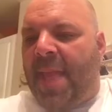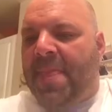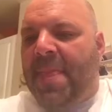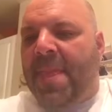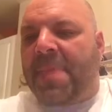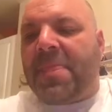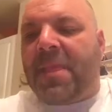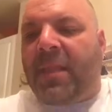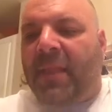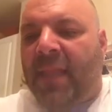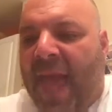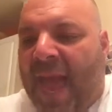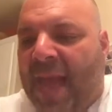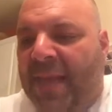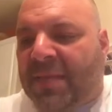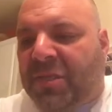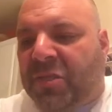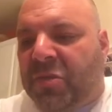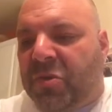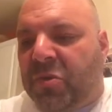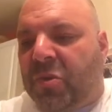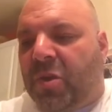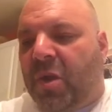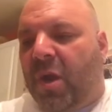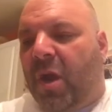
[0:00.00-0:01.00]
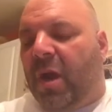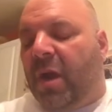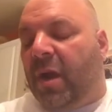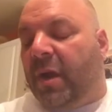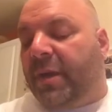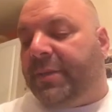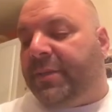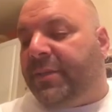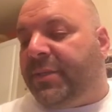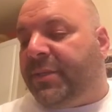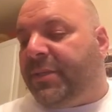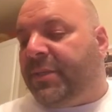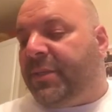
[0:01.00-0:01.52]
And then the last two
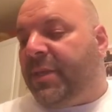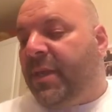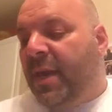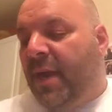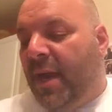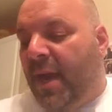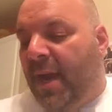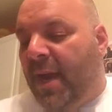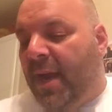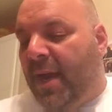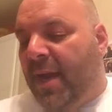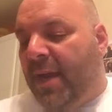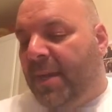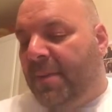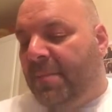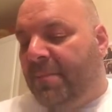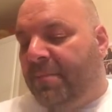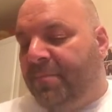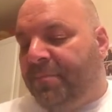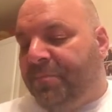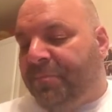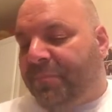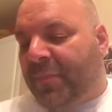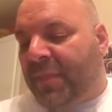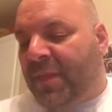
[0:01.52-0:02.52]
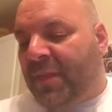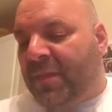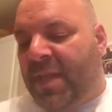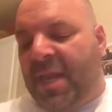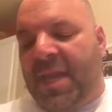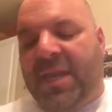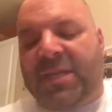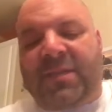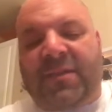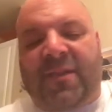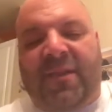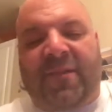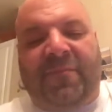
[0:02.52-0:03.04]
cards,
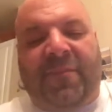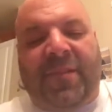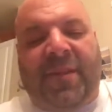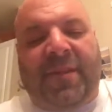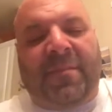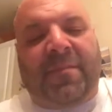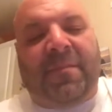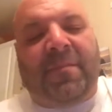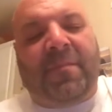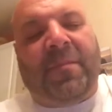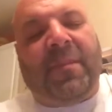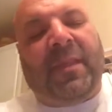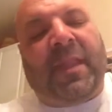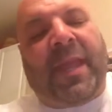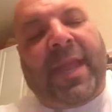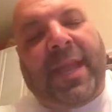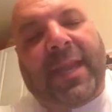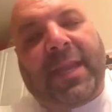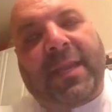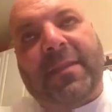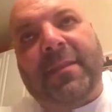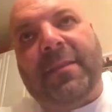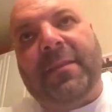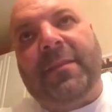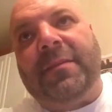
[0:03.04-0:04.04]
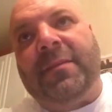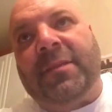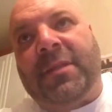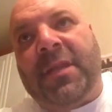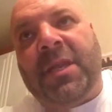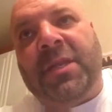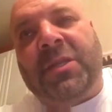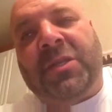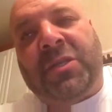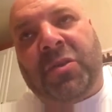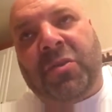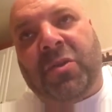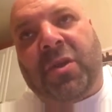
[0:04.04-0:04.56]
these have been like,
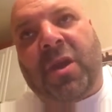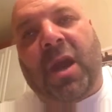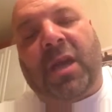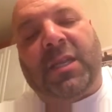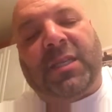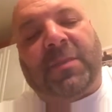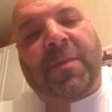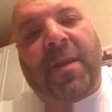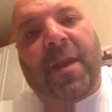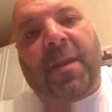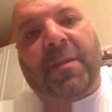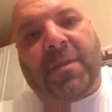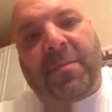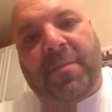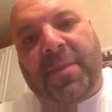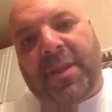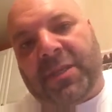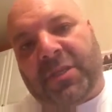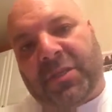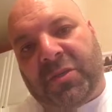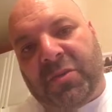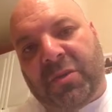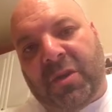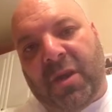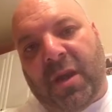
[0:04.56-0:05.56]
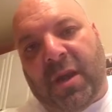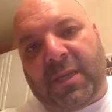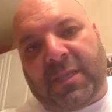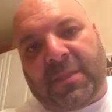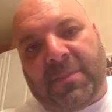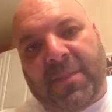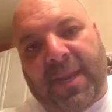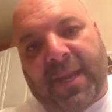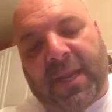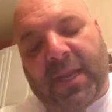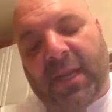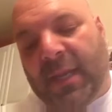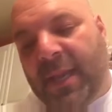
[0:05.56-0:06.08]
these two cards are probably the best two cards
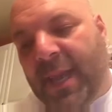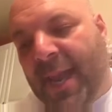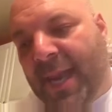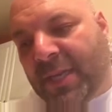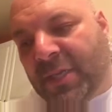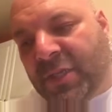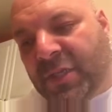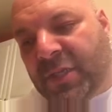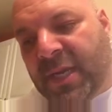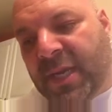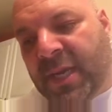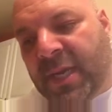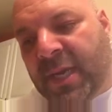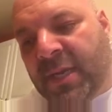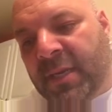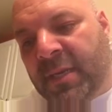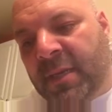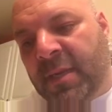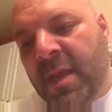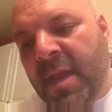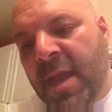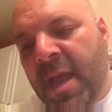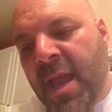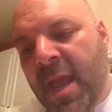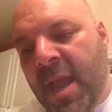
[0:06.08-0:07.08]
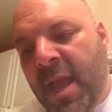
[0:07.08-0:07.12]
in my collection.